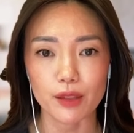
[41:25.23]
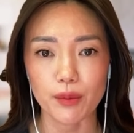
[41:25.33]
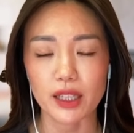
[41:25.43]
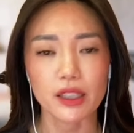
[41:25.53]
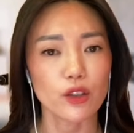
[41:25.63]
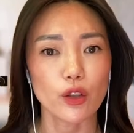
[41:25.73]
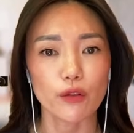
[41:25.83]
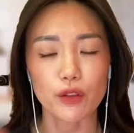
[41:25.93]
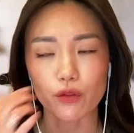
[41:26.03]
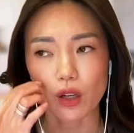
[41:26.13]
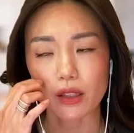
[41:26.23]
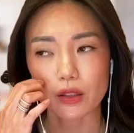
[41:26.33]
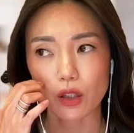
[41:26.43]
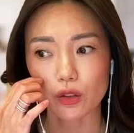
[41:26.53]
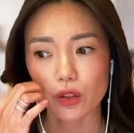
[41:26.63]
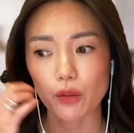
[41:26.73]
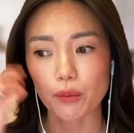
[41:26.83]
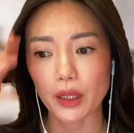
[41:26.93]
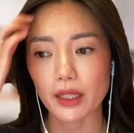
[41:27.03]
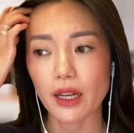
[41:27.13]
Cosmetics. I don't know if you've tried it, Dr. Youn,
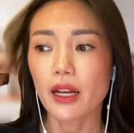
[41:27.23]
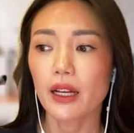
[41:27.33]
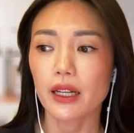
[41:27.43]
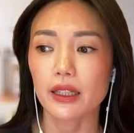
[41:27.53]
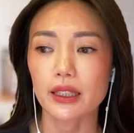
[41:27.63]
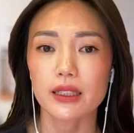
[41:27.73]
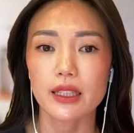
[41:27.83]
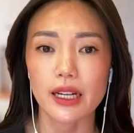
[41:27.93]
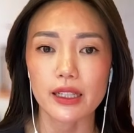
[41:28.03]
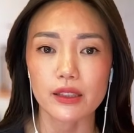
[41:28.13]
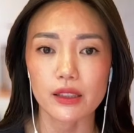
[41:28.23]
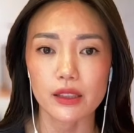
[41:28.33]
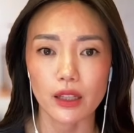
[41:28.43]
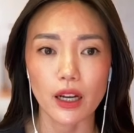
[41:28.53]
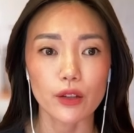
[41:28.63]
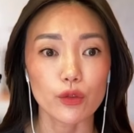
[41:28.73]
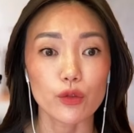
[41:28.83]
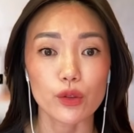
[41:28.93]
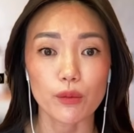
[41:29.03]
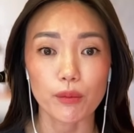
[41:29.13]
but it contains
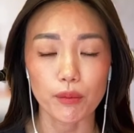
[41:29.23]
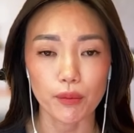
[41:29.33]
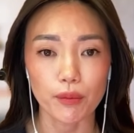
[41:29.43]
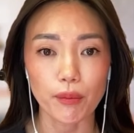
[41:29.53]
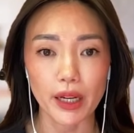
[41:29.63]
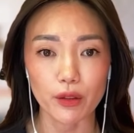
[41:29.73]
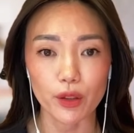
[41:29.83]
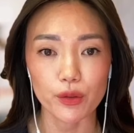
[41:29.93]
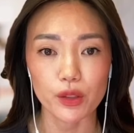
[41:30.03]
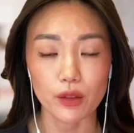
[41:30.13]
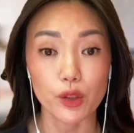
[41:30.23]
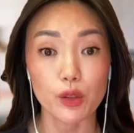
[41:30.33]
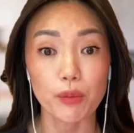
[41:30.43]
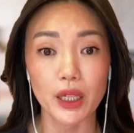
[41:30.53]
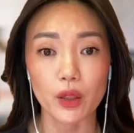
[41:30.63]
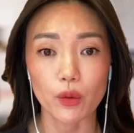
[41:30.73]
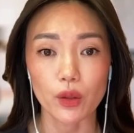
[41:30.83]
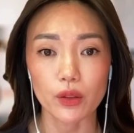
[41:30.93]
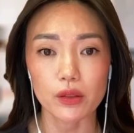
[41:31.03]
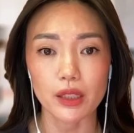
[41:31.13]
those
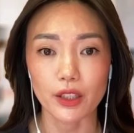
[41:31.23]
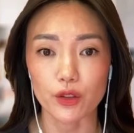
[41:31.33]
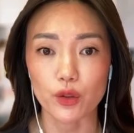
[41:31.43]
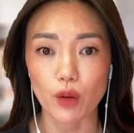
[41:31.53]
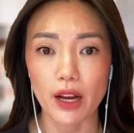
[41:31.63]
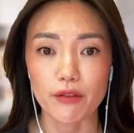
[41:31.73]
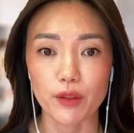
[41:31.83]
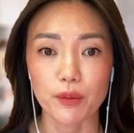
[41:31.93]
spicules that are derived from the